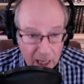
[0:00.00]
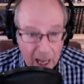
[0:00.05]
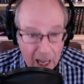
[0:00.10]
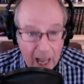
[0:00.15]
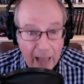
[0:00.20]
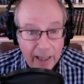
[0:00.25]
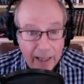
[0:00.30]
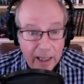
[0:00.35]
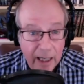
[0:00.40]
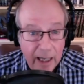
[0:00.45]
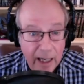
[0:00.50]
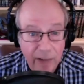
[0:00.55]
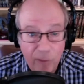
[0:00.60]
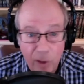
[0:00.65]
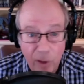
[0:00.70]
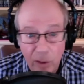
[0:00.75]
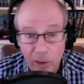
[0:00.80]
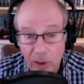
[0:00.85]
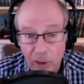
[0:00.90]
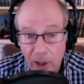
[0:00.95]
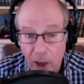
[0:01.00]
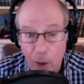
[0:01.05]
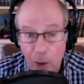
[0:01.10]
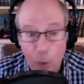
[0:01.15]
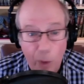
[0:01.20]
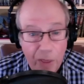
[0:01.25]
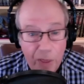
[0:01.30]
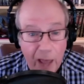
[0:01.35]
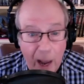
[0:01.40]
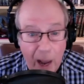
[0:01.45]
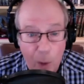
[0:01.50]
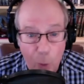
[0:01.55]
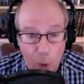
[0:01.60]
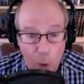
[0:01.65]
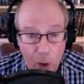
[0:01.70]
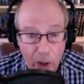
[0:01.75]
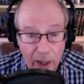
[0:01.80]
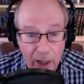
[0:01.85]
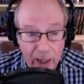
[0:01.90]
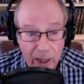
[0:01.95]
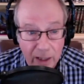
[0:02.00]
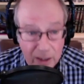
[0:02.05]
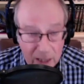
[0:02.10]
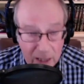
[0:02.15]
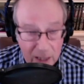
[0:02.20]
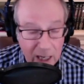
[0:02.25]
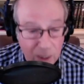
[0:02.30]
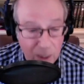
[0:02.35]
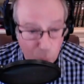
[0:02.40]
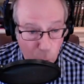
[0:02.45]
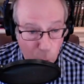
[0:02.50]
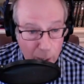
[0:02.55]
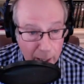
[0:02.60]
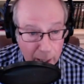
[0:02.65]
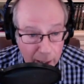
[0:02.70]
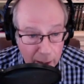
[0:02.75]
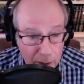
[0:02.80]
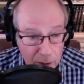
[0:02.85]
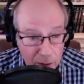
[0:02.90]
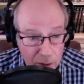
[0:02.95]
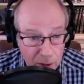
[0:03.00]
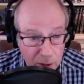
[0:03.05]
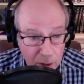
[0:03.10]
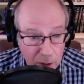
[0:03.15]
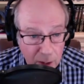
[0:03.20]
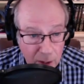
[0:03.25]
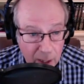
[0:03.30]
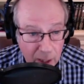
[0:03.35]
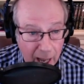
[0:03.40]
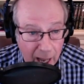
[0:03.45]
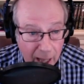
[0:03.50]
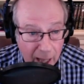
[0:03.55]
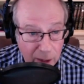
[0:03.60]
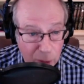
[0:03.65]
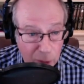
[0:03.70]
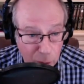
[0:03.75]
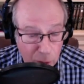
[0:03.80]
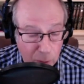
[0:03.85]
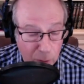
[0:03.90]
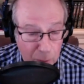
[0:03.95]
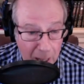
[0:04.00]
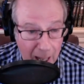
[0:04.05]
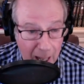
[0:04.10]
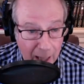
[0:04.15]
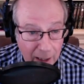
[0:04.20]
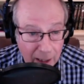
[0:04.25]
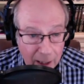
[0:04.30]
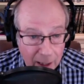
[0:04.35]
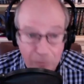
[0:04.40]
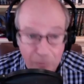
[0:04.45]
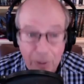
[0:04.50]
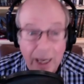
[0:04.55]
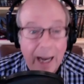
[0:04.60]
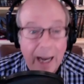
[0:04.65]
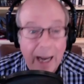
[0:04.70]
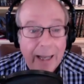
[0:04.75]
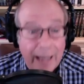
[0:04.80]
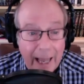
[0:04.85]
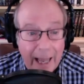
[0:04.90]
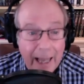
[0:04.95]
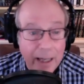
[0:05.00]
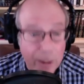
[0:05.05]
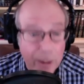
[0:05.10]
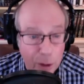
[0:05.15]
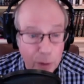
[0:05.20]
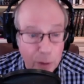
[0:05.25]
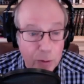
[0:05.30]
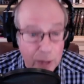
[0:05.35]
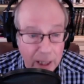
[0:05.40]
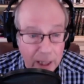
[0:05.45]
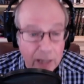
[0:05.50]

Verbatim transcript: I can even go without working 10 weeks and do the pilot, but I can't do 10